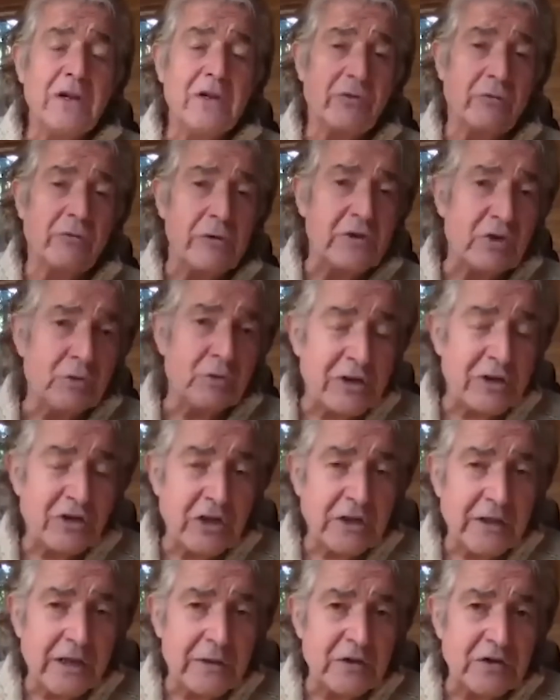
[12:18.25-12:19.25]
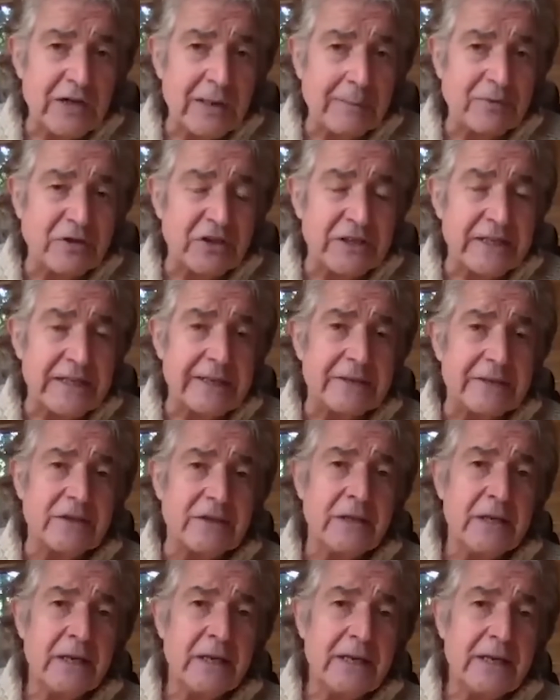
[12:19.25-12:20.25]
through switching those subsidies
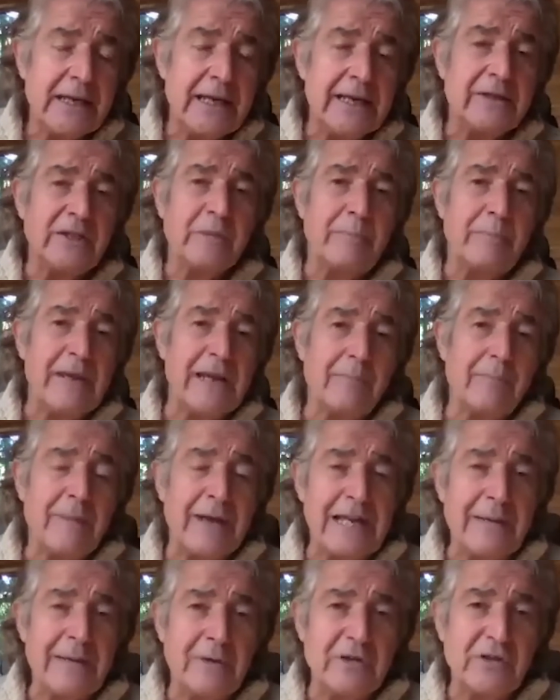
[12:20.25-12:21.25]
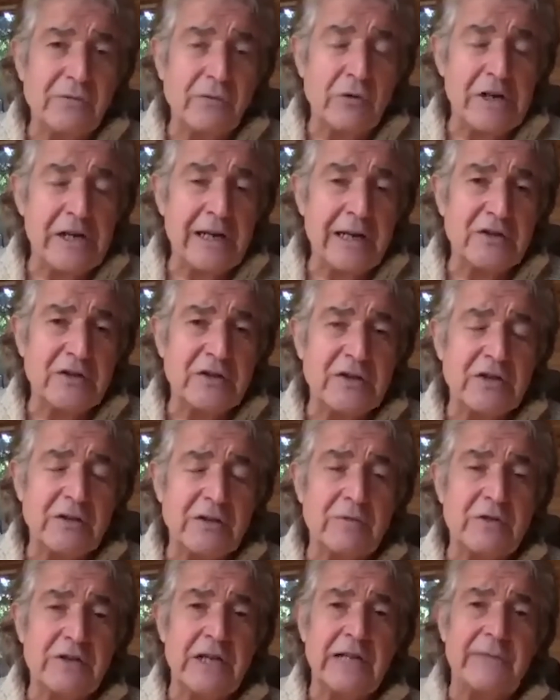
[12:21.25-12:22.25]
into being payments for
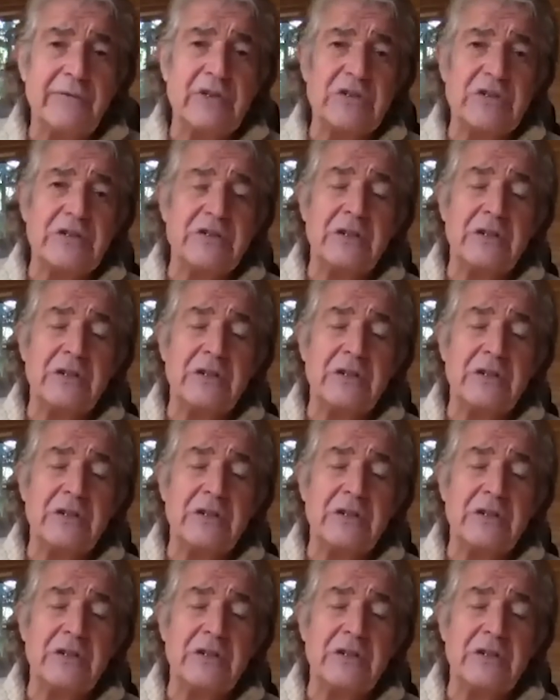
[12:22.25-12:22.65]
ecosystem services.